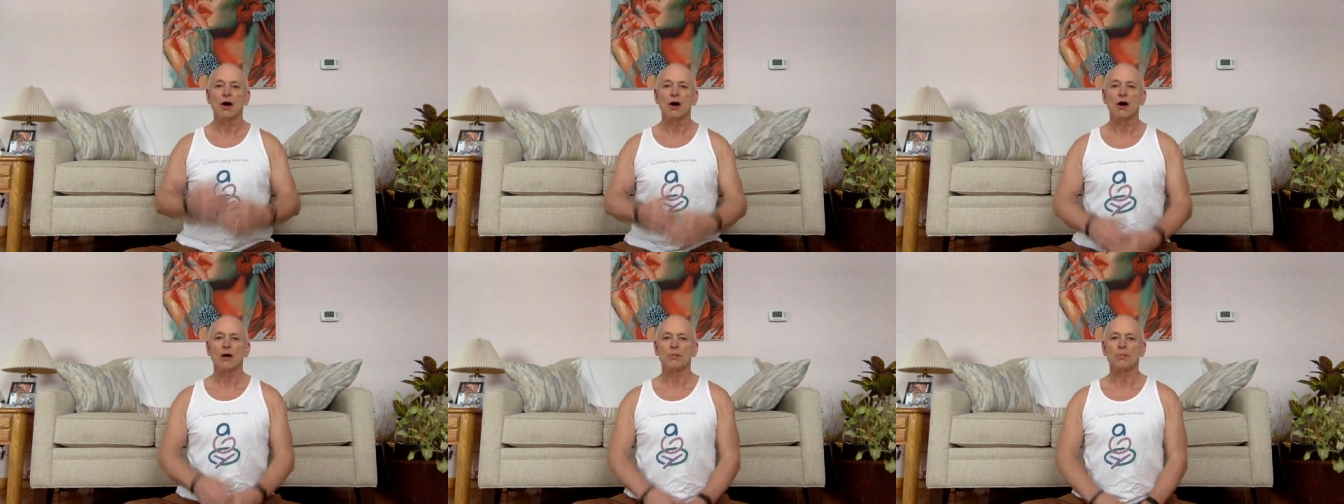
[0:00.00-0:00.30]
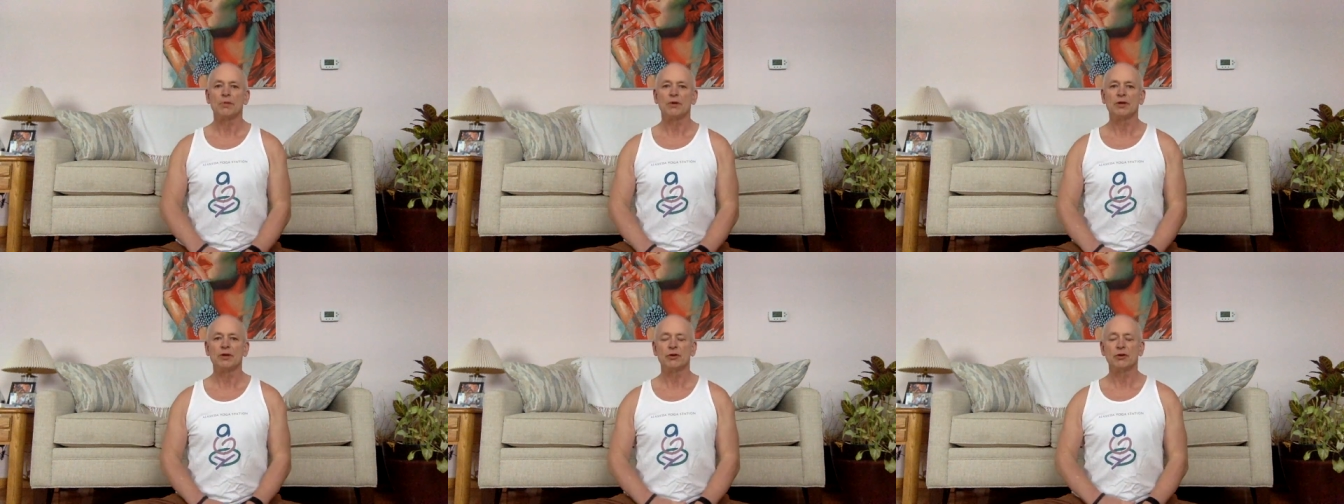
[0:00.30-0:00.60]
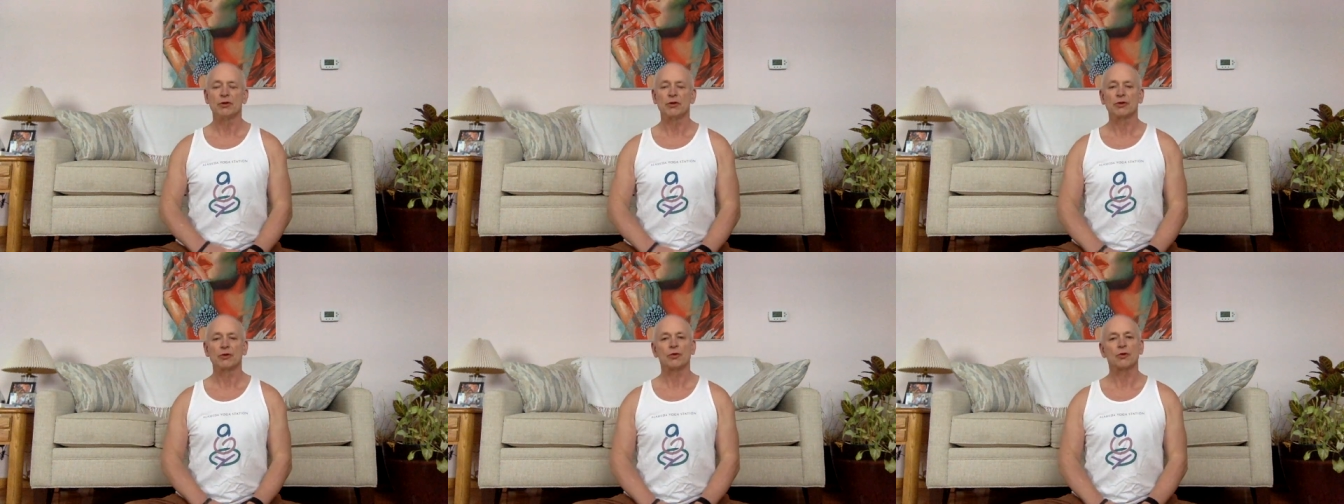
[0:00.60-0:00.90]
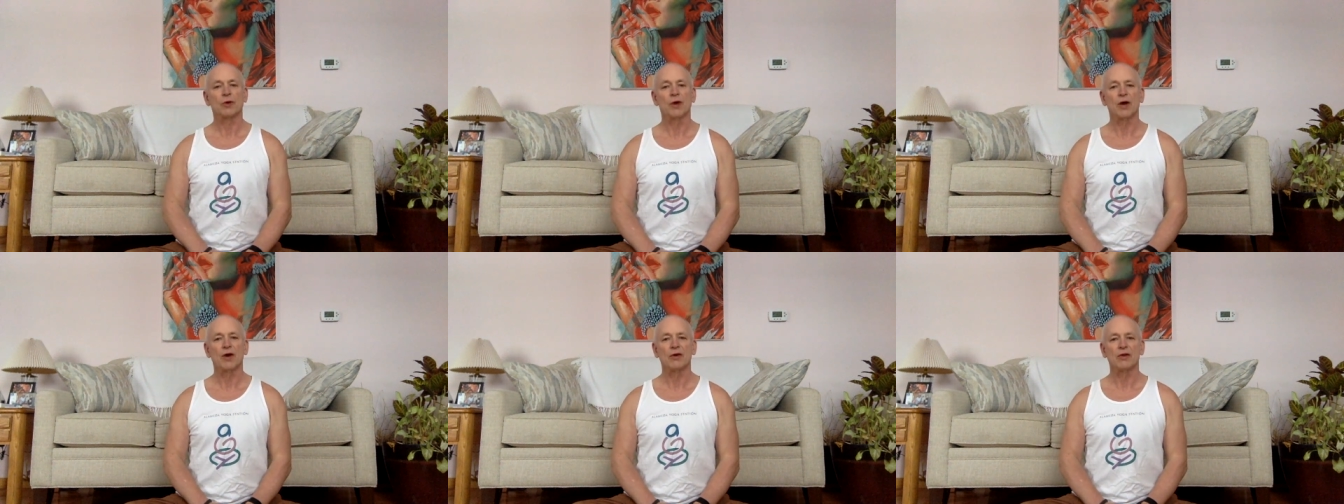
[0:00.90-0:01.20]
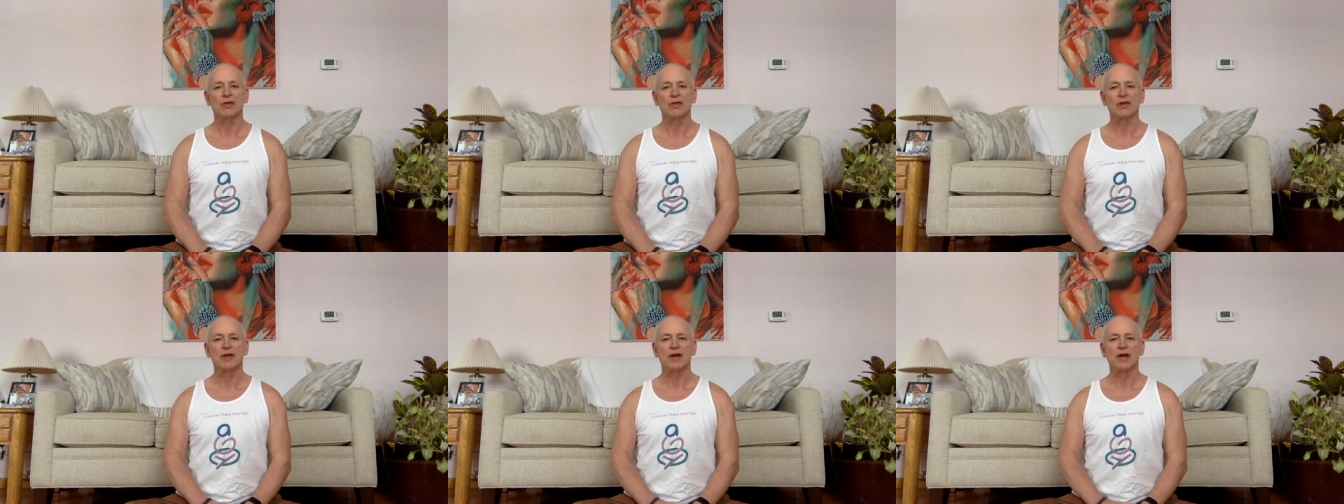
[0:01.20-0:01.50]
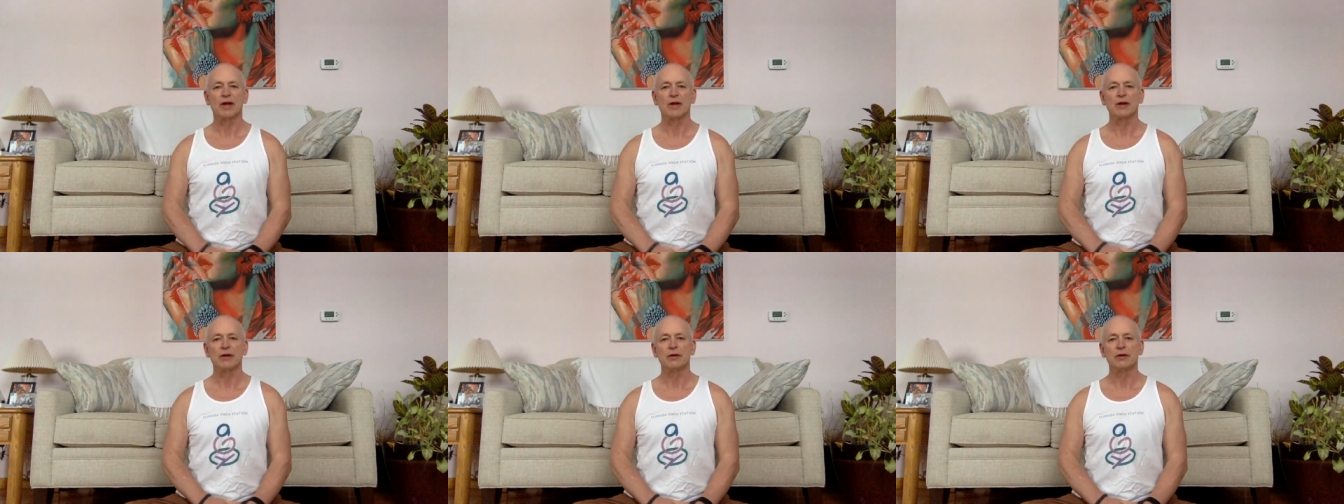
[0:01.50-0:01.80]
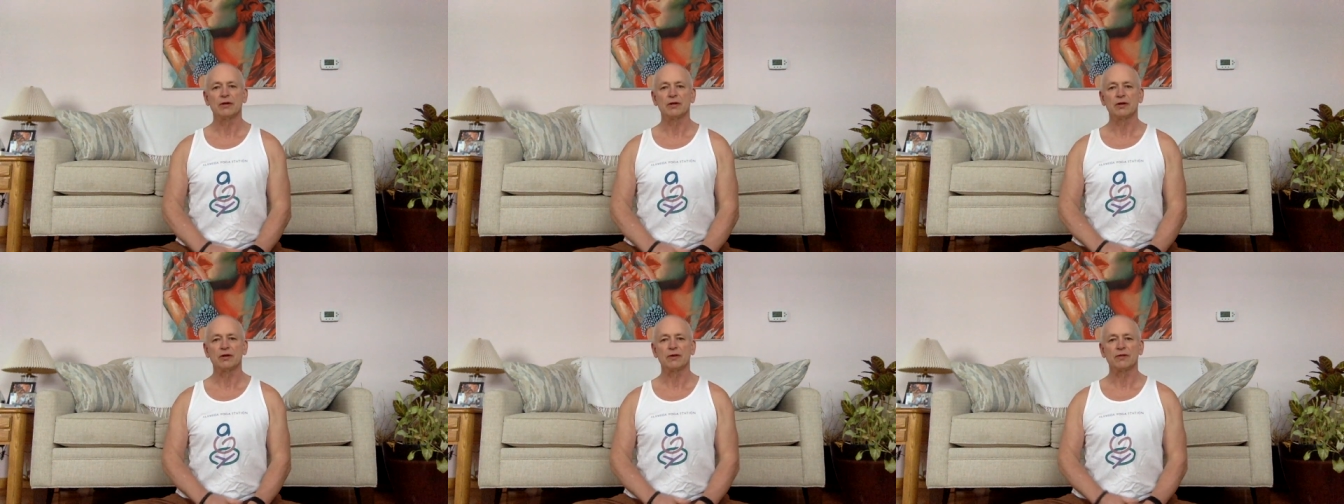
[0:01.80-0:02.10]
up into the crown of the
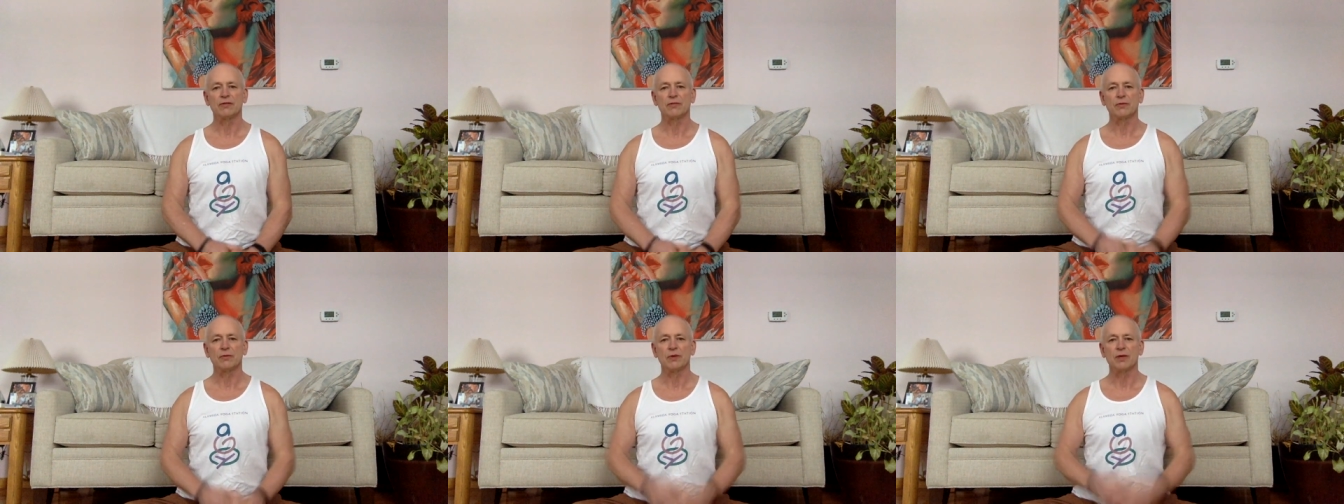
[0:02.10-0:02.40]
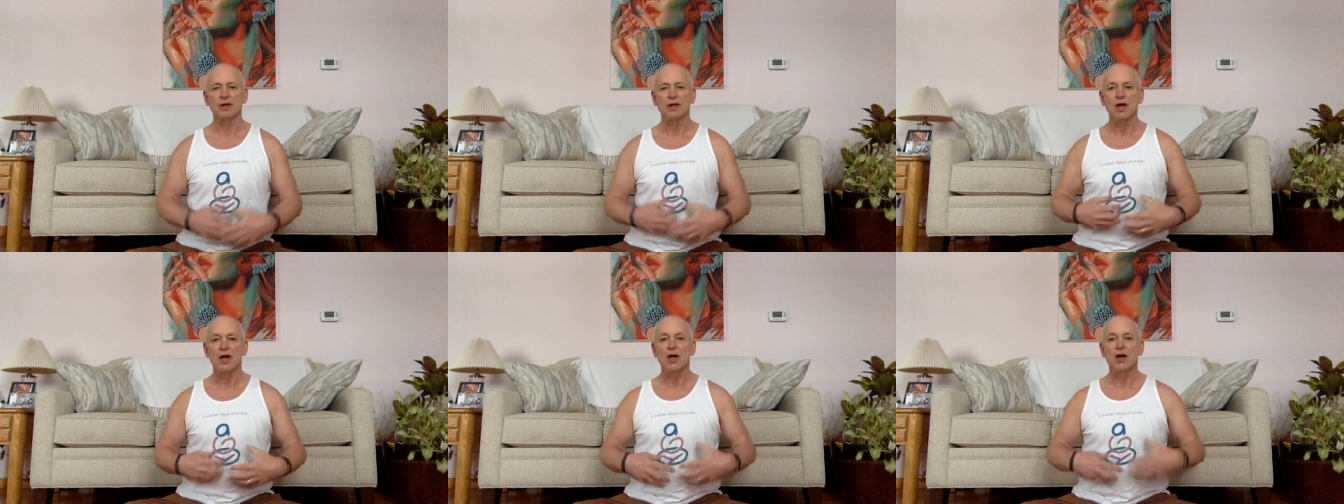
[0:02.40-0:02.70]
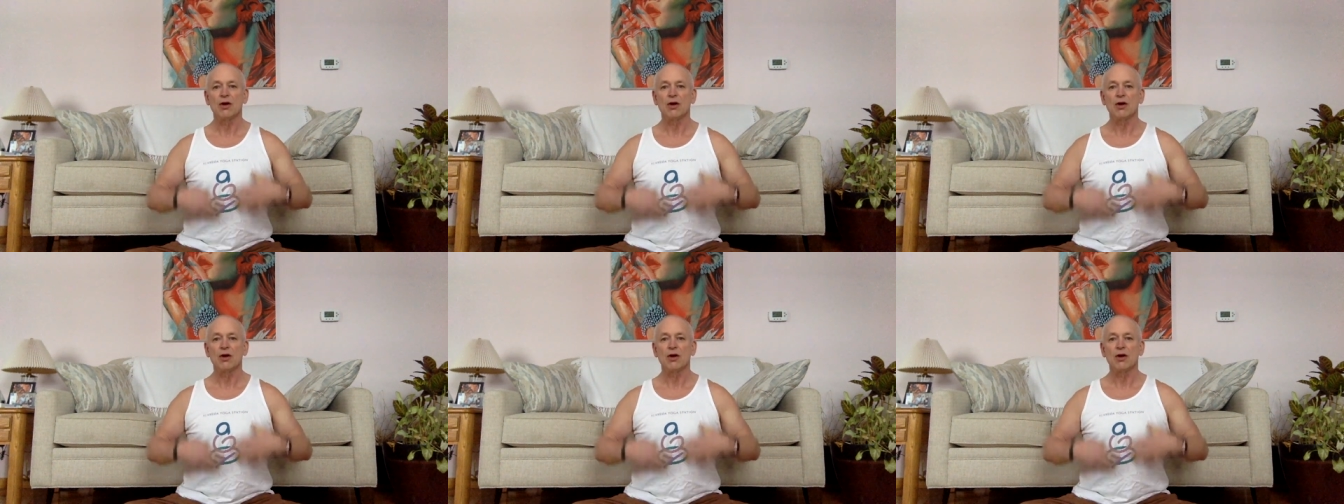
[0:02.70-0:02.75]
head if we